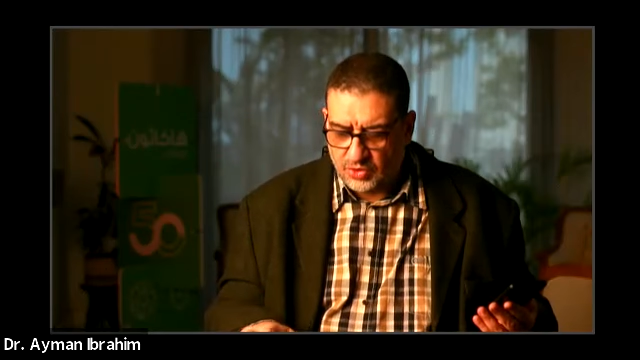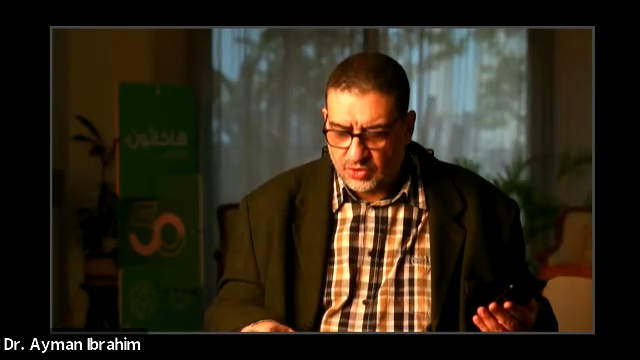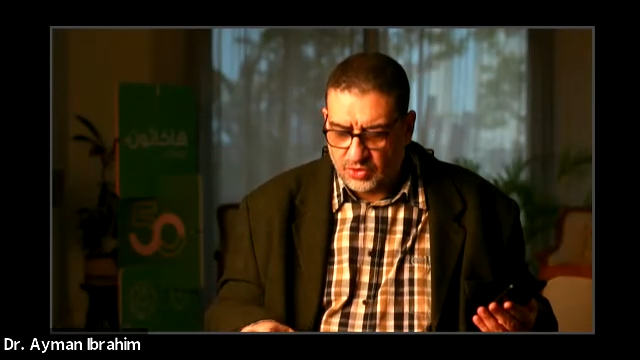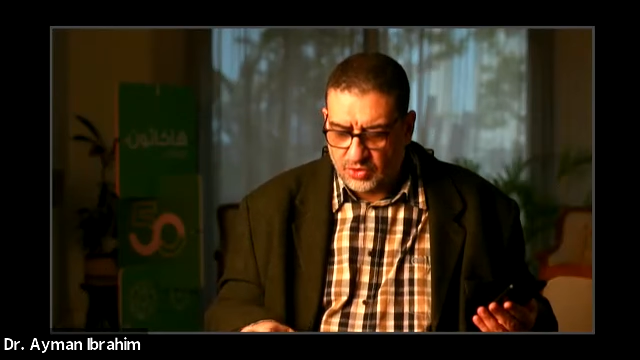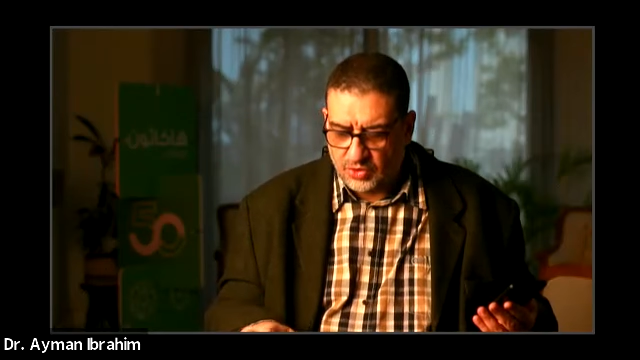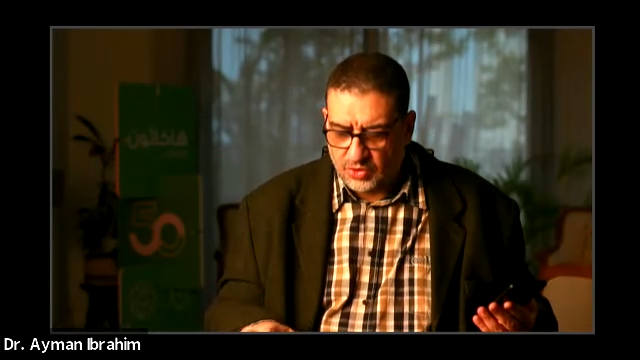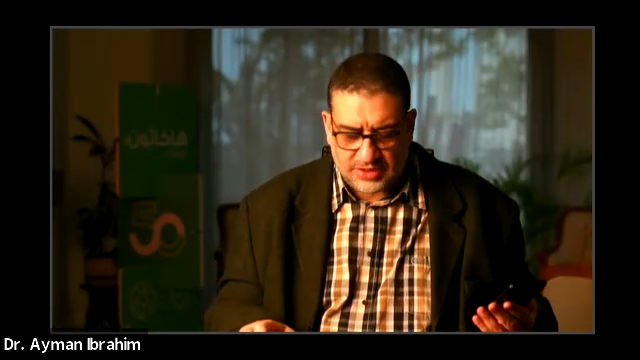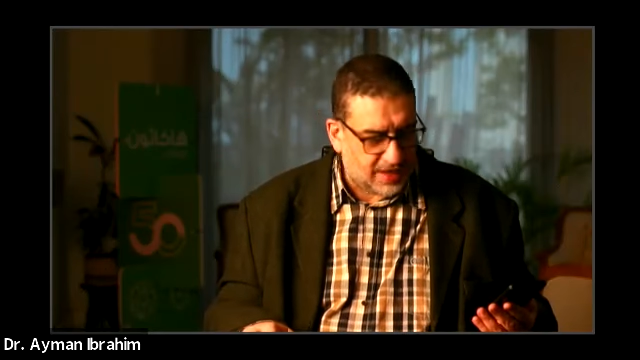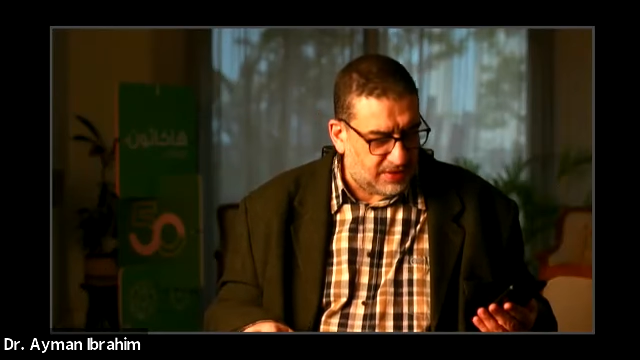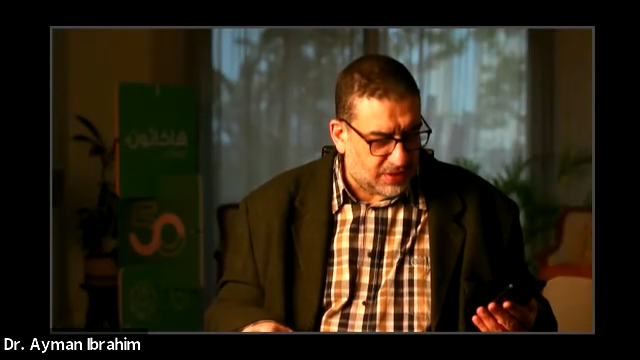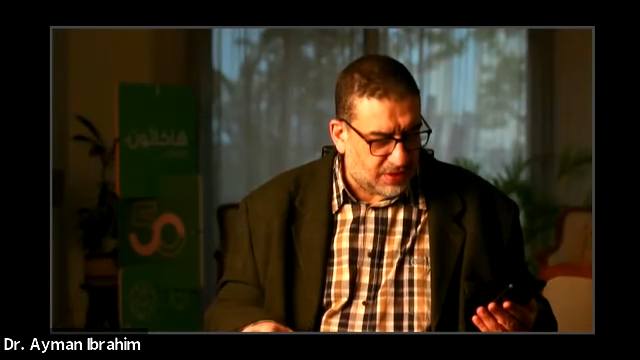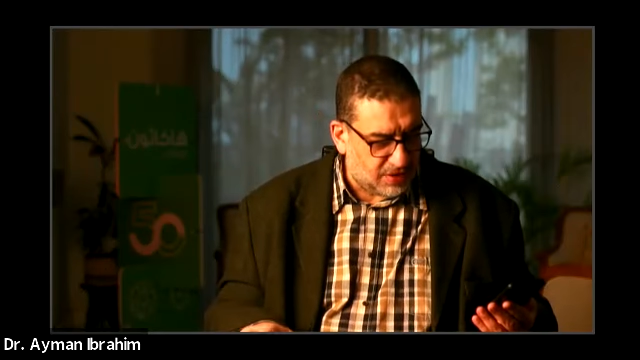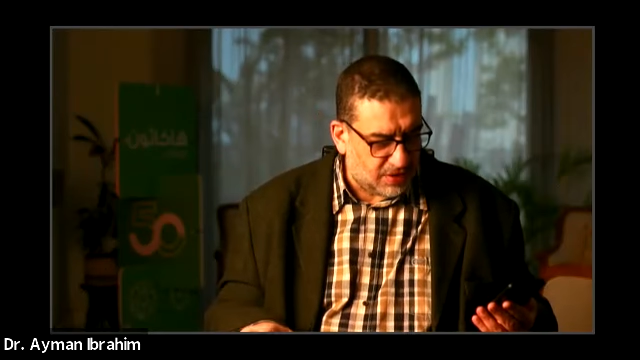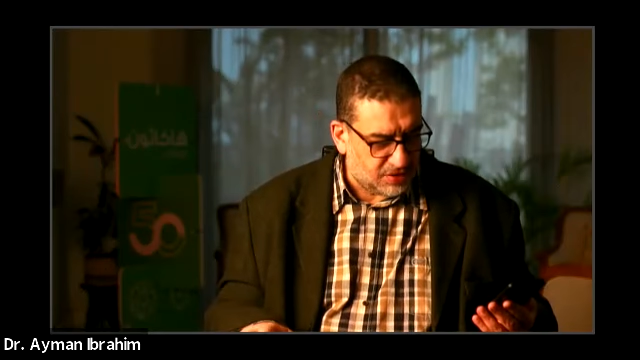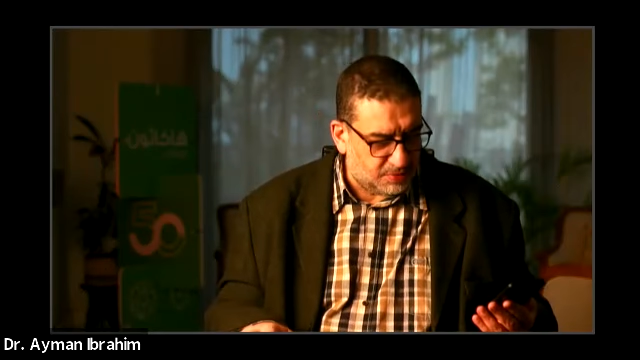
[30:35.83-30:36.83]

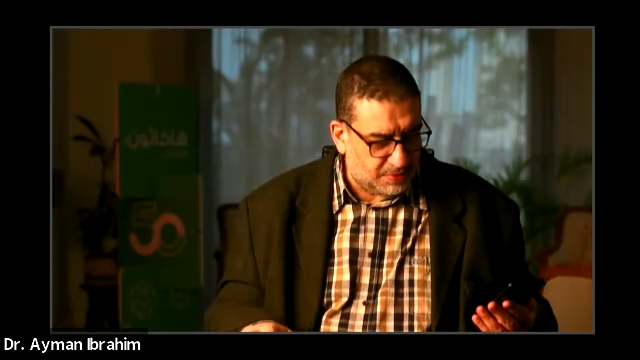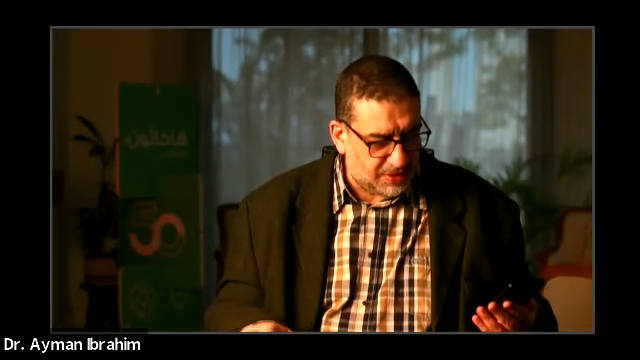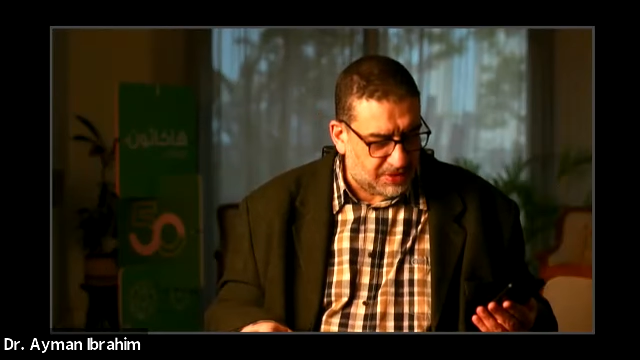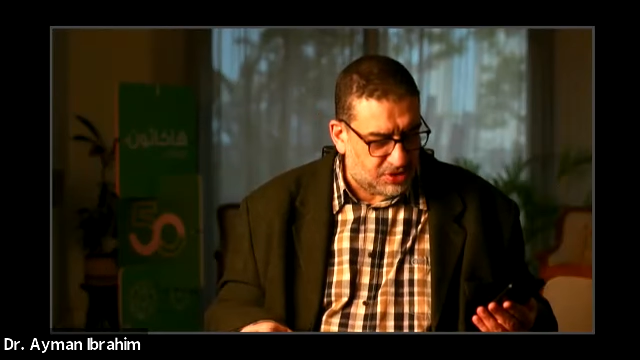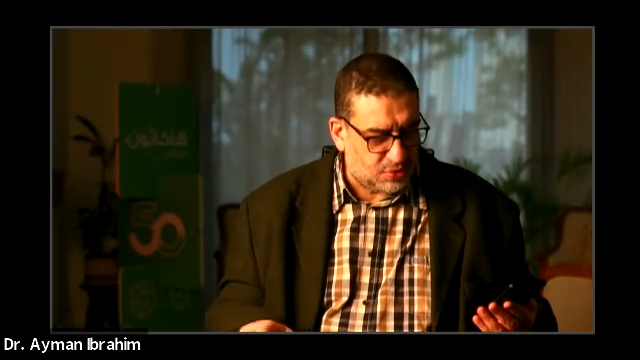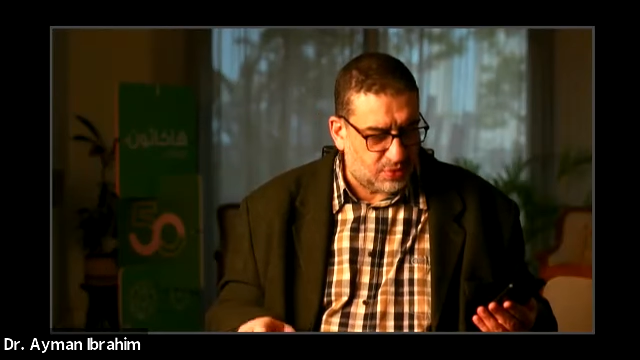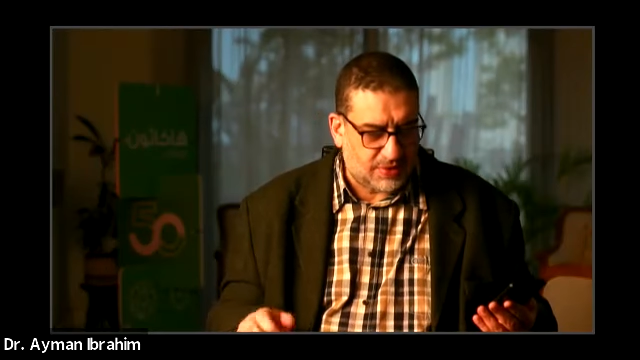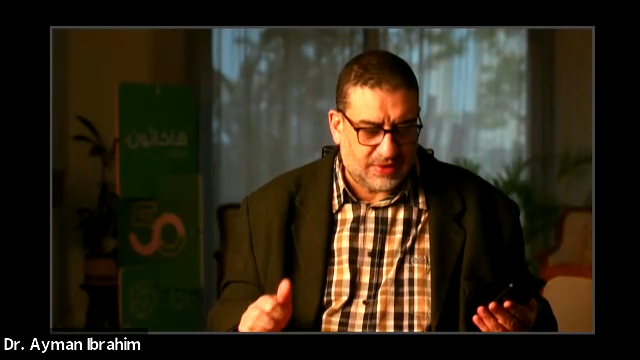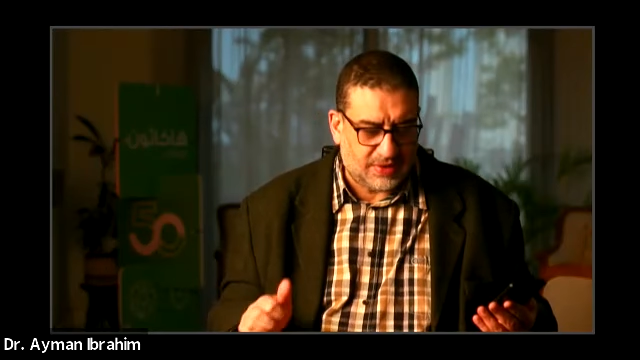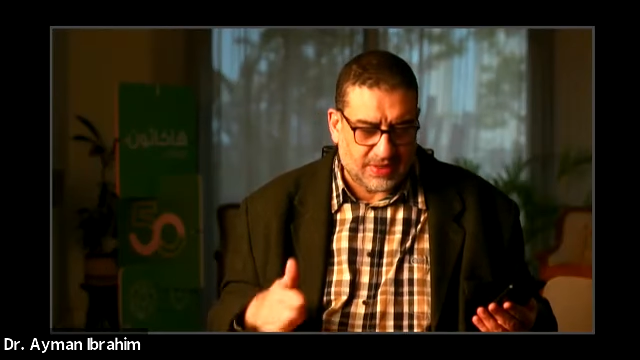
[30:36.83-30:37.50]
cannot pitch